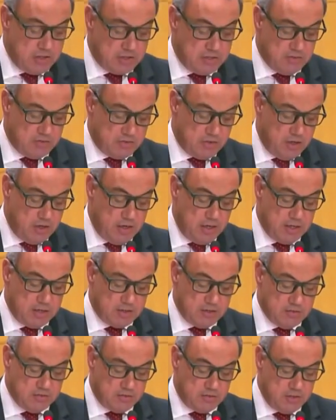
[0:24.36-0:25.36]
concerning
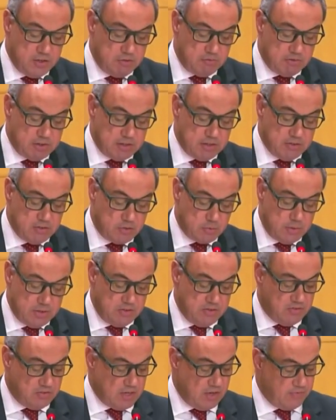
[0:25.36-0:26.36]
considering the
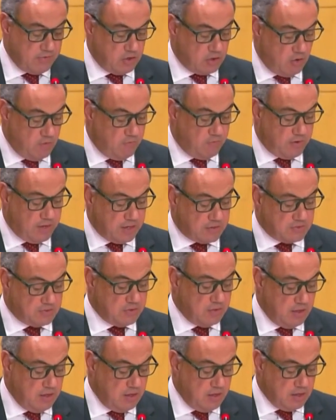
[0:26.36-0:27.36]
27 conflicts
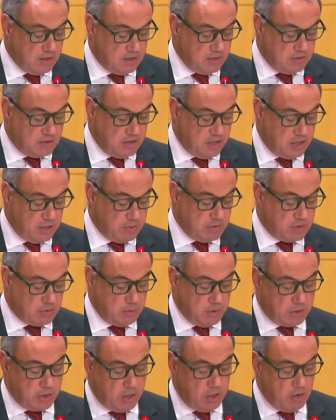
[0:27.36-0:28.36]
continuing to
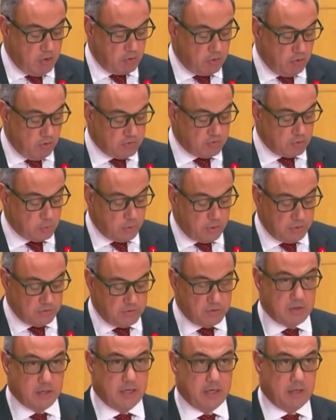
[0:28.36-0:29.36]
occur across the world
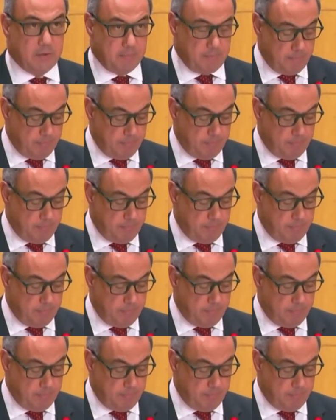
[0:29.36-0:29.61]
today.